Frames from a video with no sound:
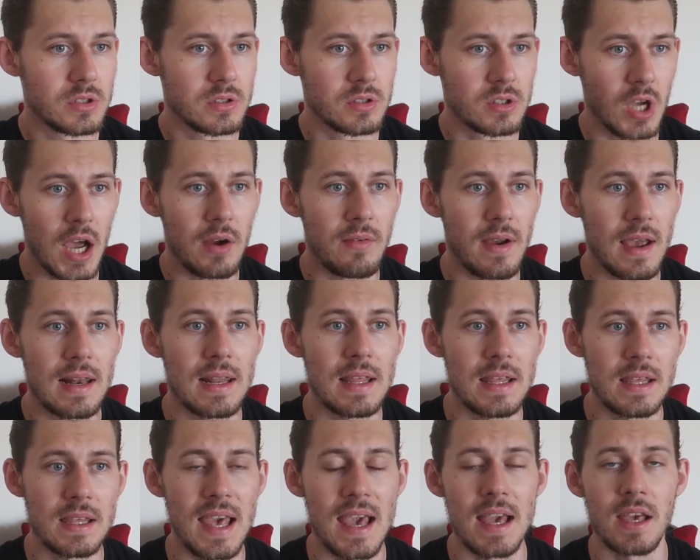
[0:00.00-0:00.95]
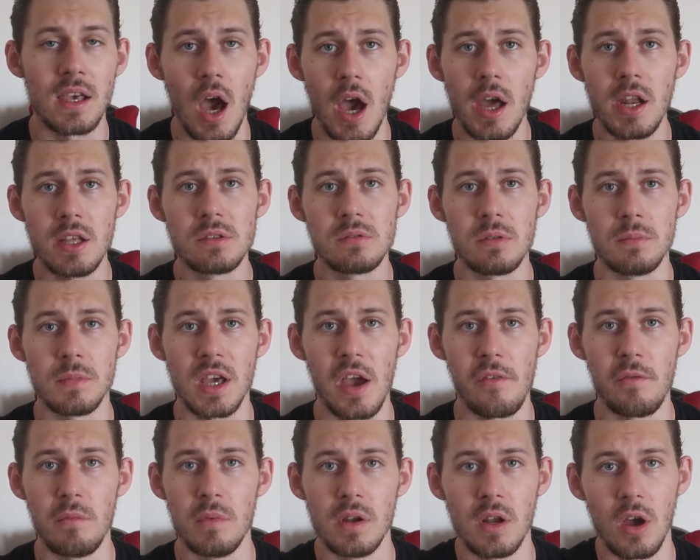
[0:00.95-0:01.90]
directly getting guidance from the
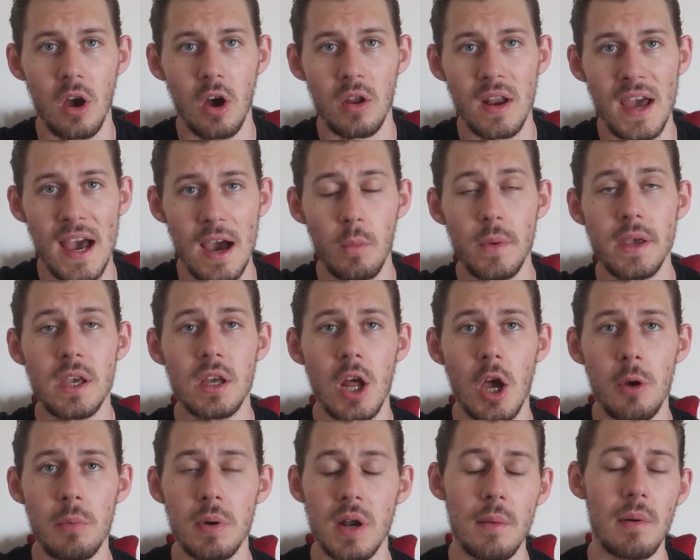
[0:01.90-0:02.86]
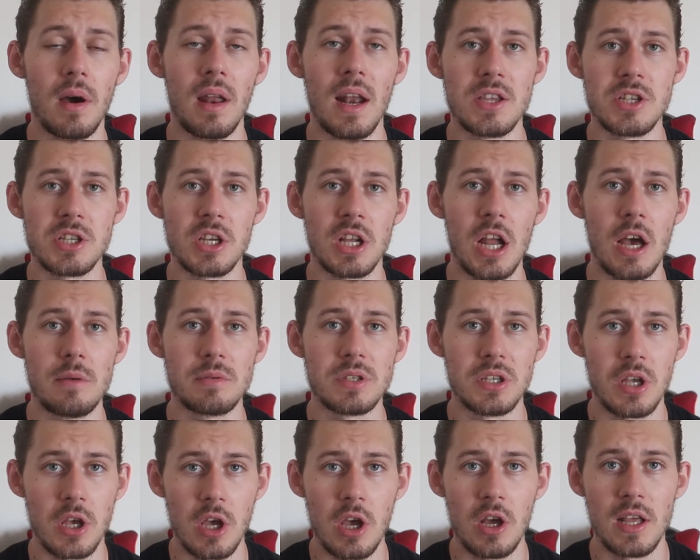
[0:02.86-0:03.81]
government on how we can open up our leisure clubs
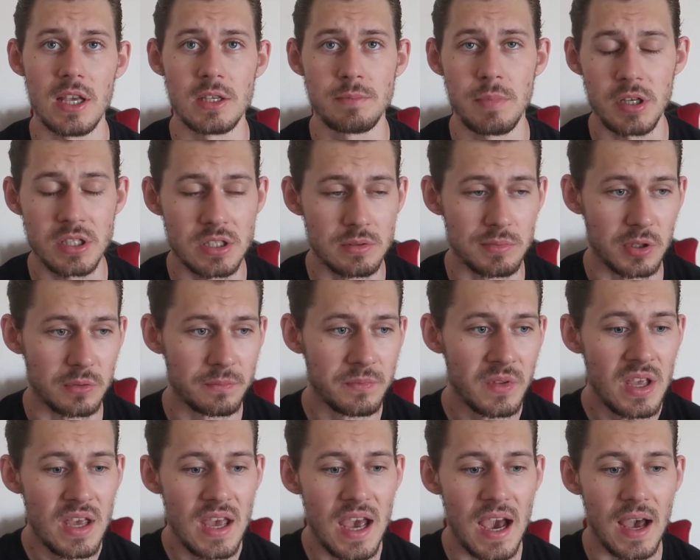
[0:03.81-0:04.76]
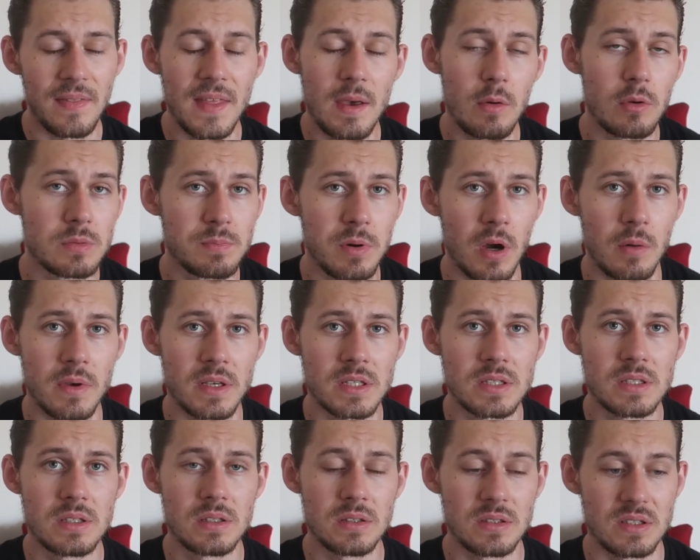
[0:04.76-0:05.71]
as early as possible. And they was
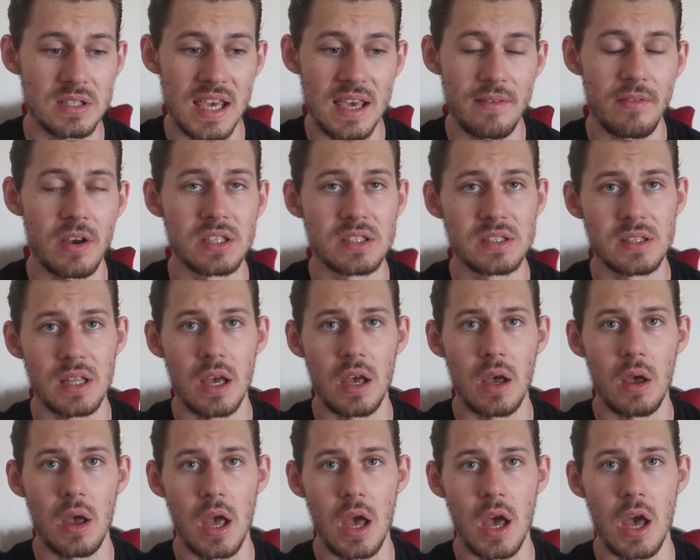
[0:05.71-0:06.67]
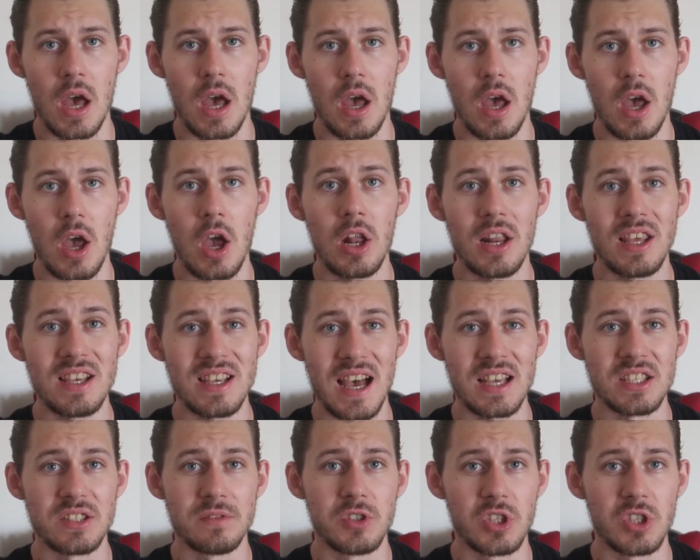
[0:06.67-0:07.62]
promised to give us that early as of